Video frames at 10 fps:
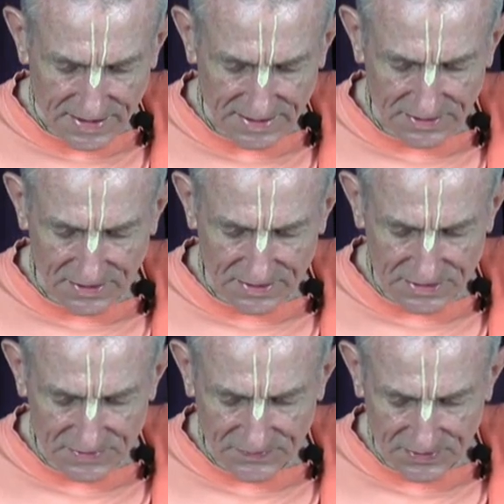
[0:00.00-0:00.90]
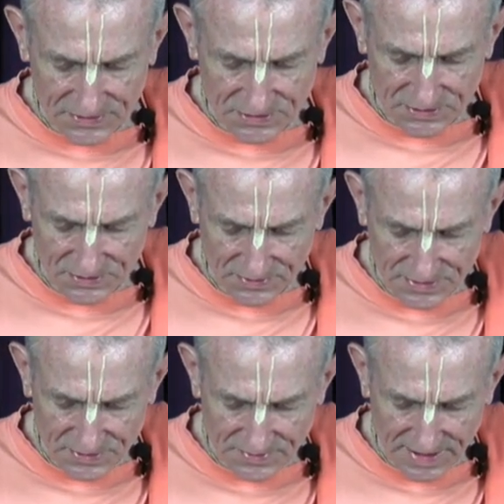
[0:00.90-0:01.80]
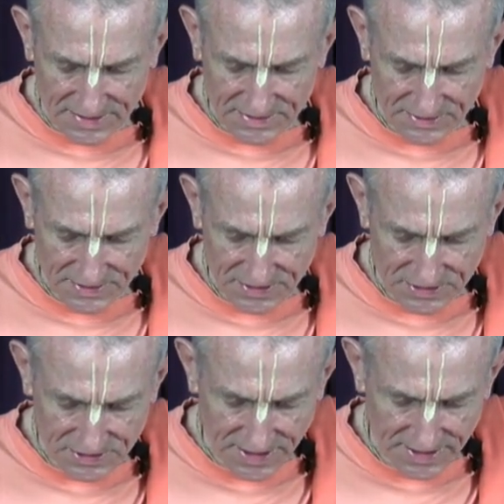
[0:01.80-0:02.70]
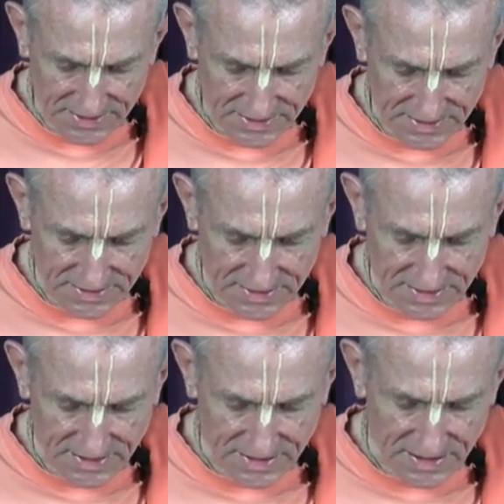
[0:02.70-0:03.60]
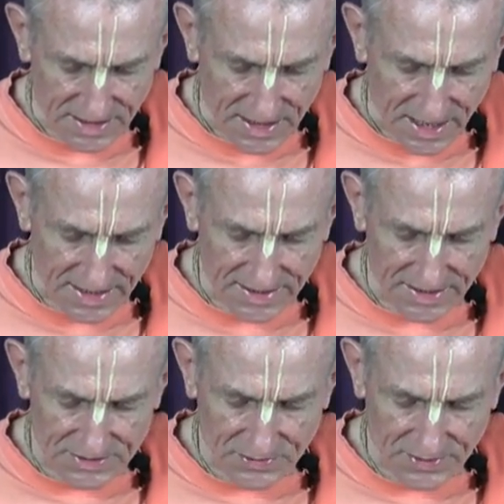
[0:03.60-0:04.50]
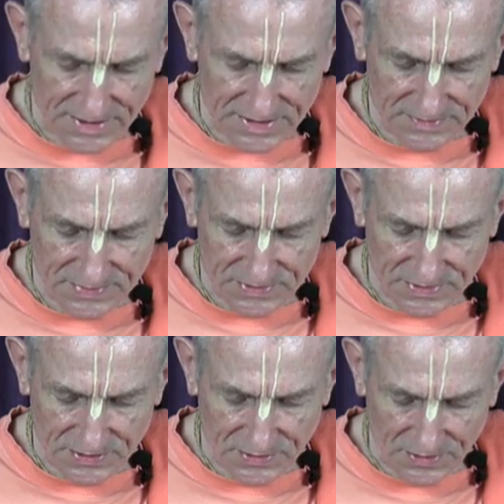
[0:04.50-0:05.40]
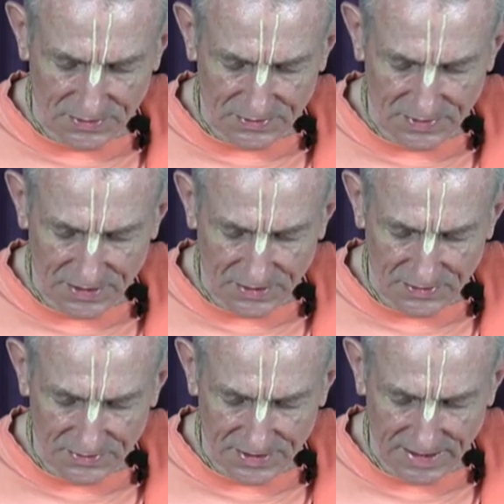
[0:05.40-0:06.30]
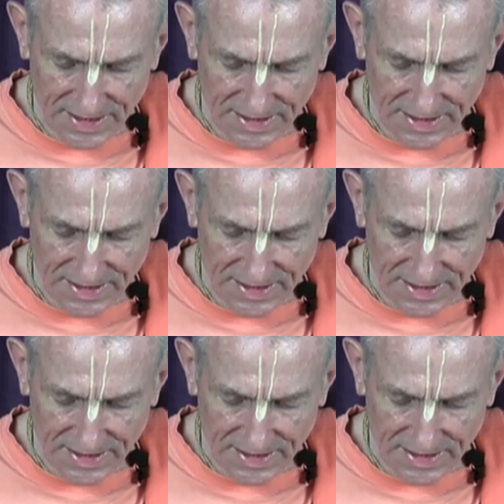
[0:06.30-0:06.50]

that the goddess of fortune always remains on his chest, and he is always adorned with a golden